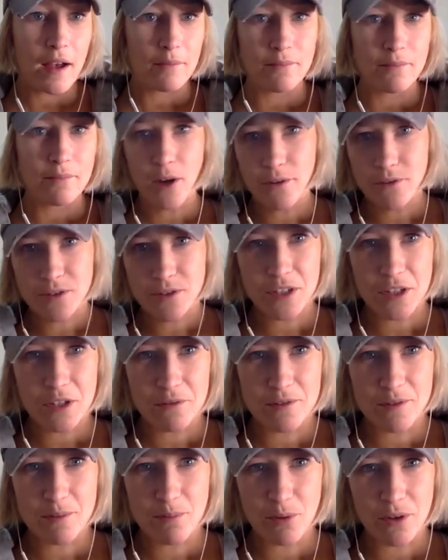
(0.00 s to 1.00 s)
Obviously he
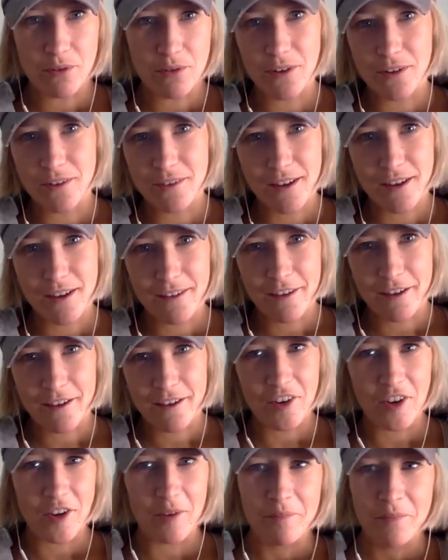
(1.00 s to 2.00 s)
was a boyfriend at that
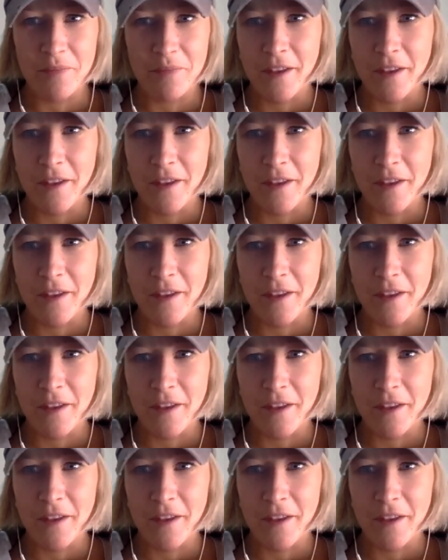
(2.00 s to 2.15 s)
time.